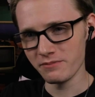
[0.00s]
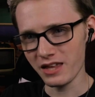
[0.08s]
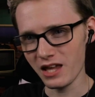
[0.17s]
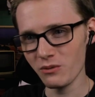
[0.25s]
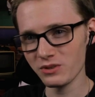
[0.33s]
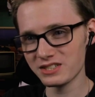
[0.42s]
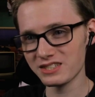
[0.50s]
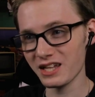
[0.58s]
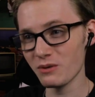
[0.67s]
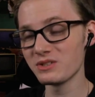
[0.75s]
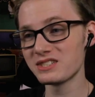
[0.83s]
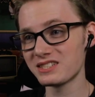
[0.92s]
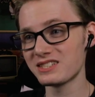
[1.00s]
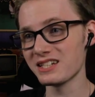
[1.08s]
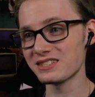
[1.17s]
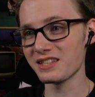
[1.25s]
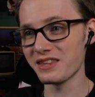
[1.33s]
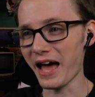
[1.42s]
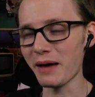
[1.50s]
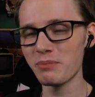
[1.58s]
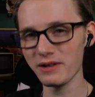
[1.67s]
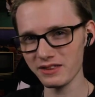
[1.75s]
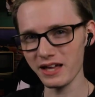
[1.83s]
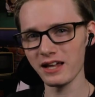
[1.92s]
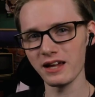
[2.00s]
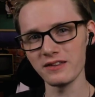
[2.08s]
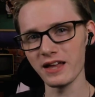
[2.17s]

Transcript: He was just that pathetic in